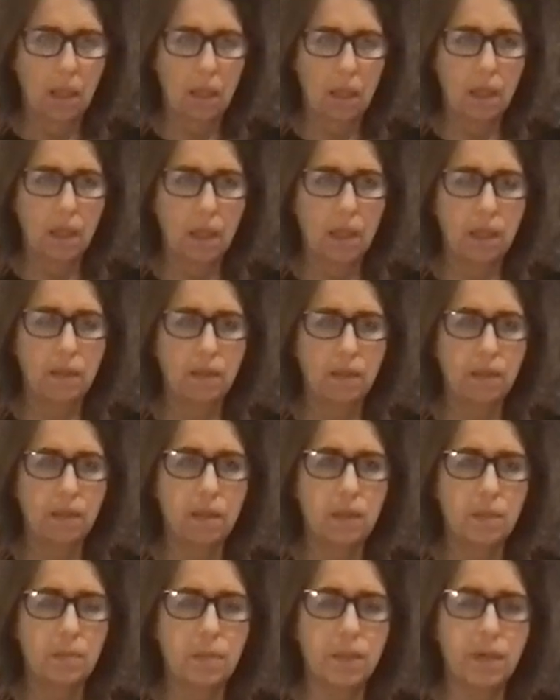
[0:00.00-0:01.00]
And I
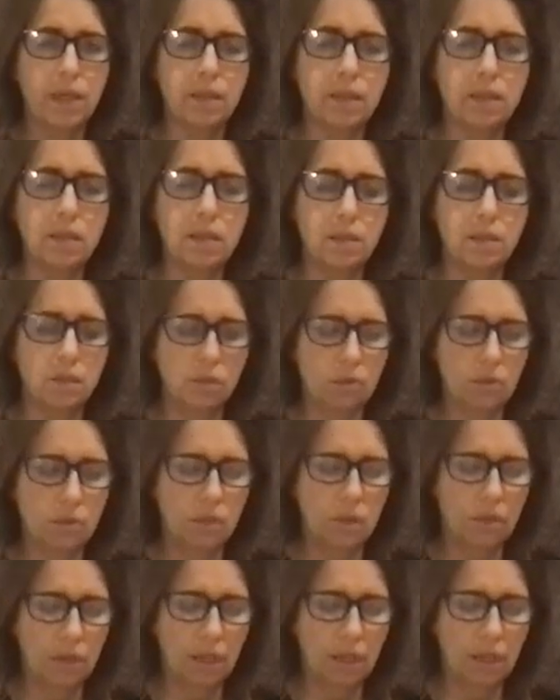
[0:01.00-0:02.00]
think the practice is
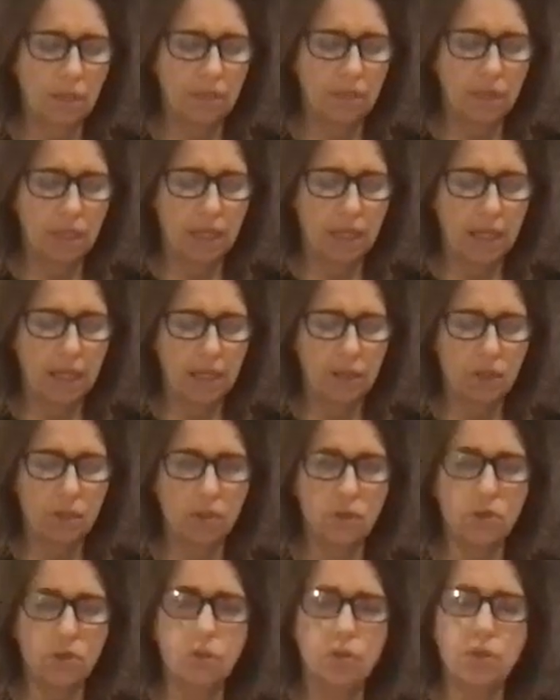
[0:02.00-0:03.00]
also an
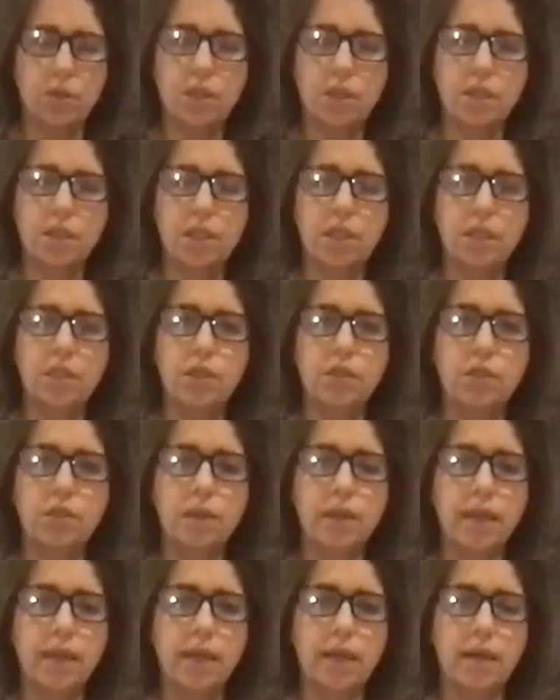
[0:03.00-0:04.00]
invitation to
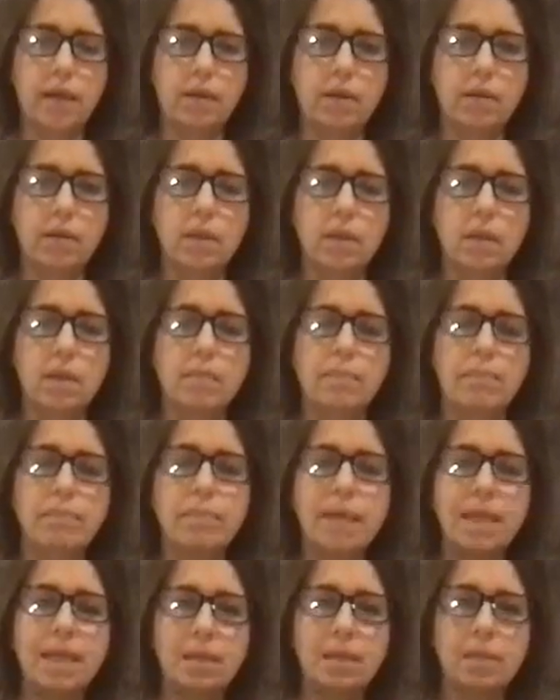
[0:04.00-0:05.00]
continue our
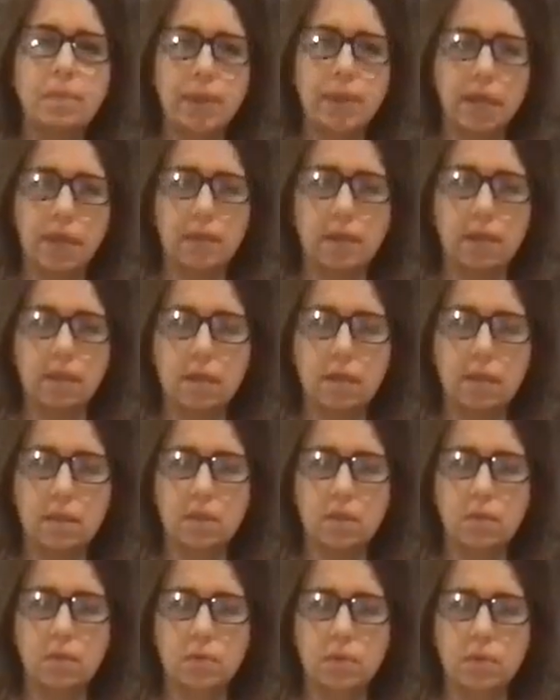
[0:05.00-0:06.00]
metta practice,
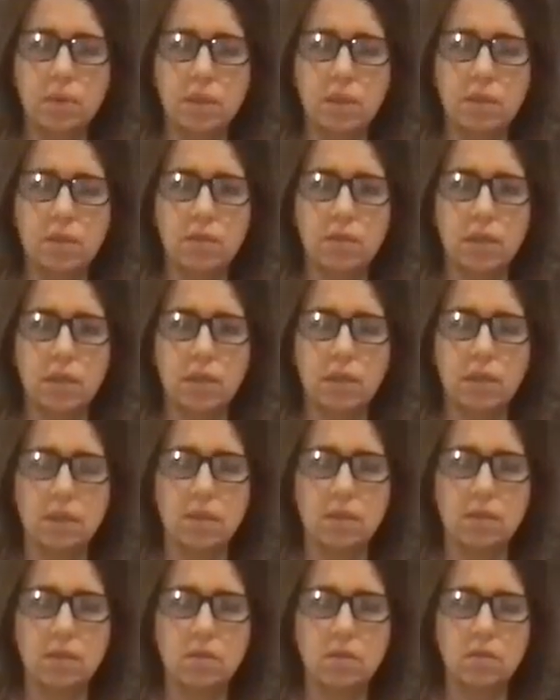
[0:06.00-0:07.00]
as the Buddha instructed
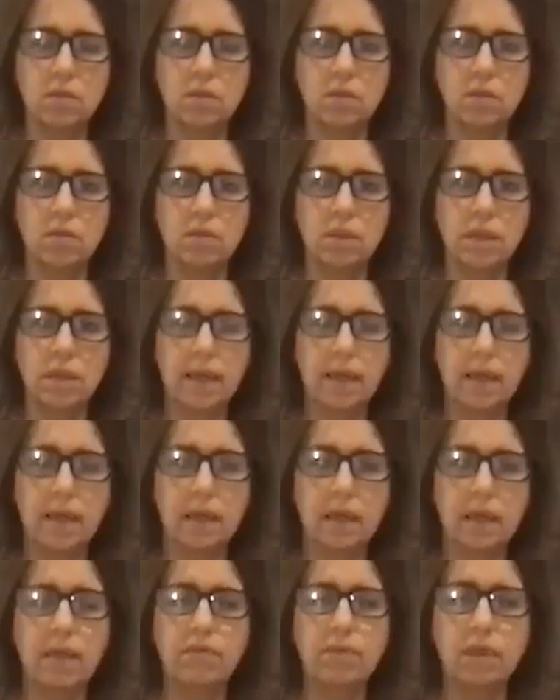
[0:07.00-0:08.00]
us to do, our
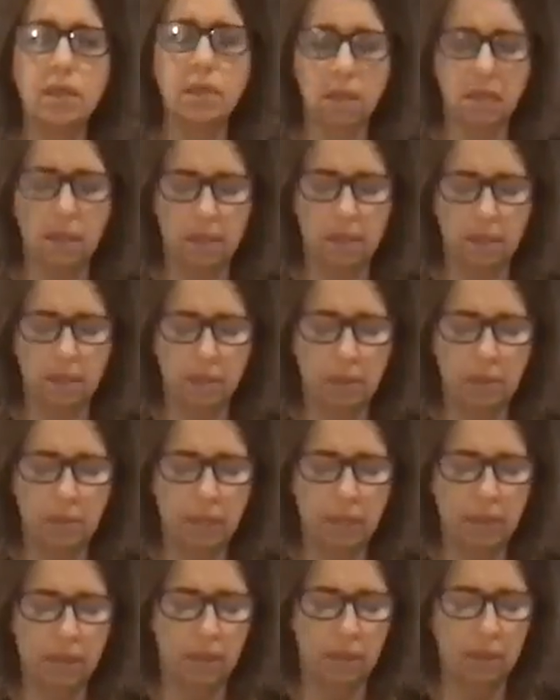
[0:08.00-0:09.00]
loving kindness
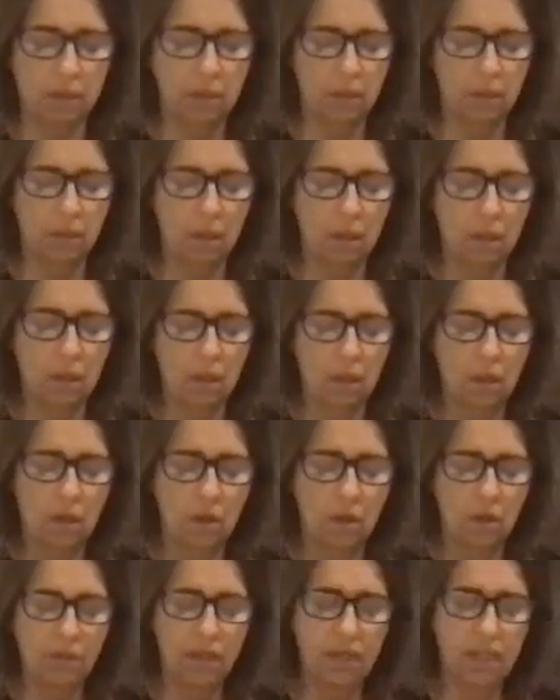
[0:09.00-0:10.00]
practice
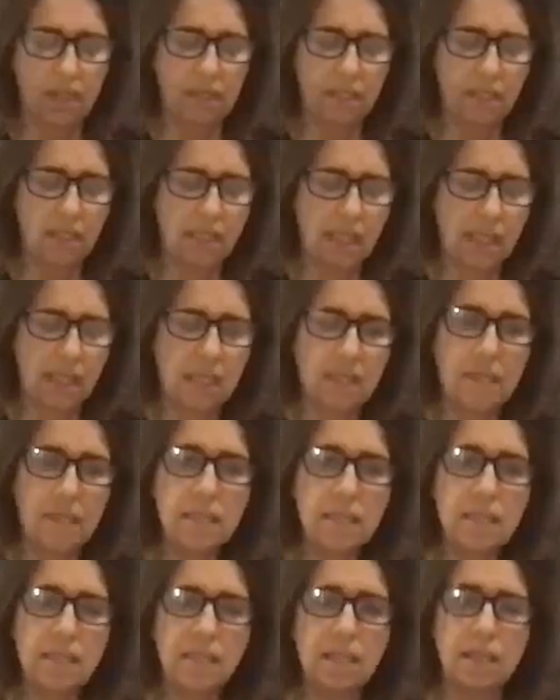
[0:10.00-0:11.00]
of
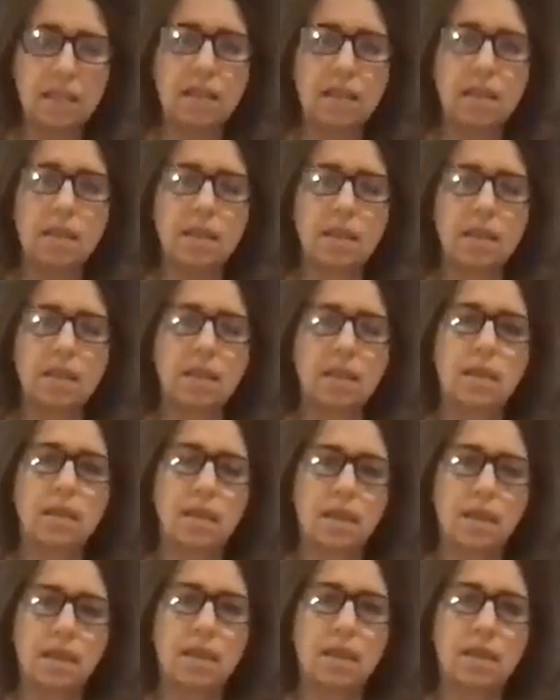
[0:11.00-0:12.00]
extending
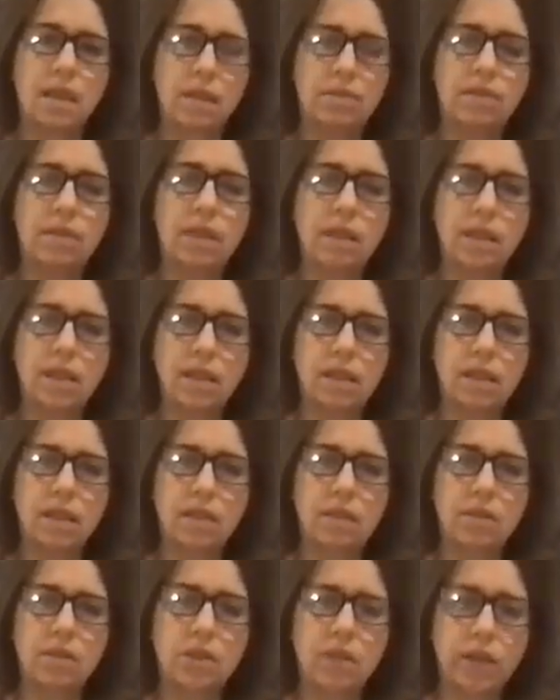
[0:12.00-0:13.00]

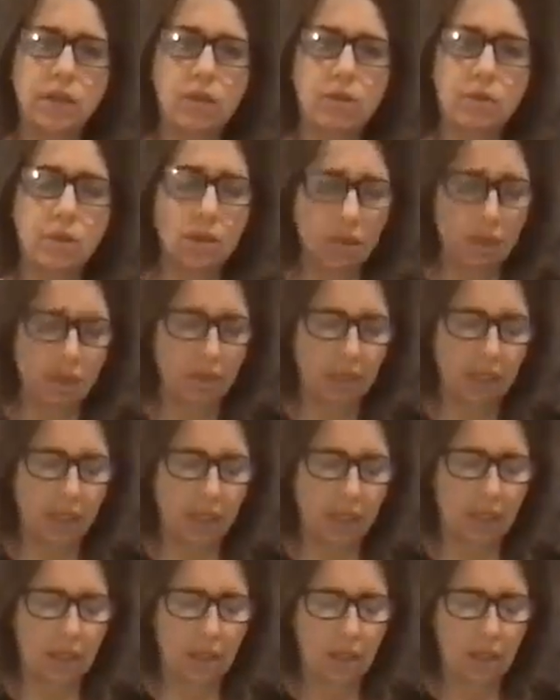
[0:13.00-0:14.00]
loving
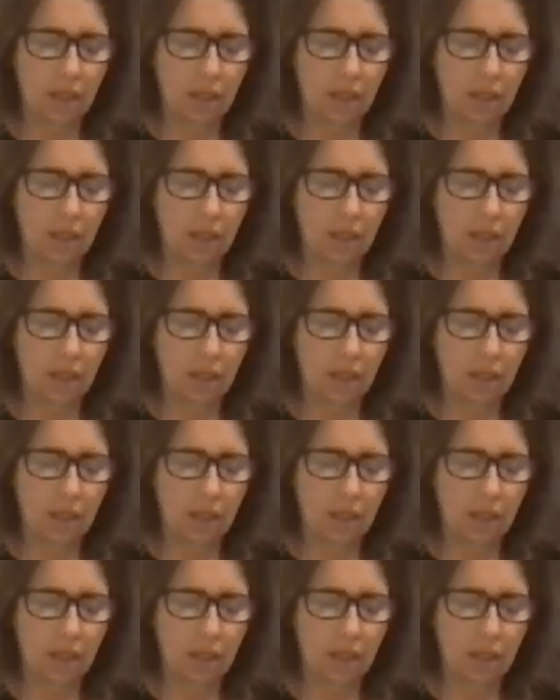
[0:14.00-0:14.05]
generosity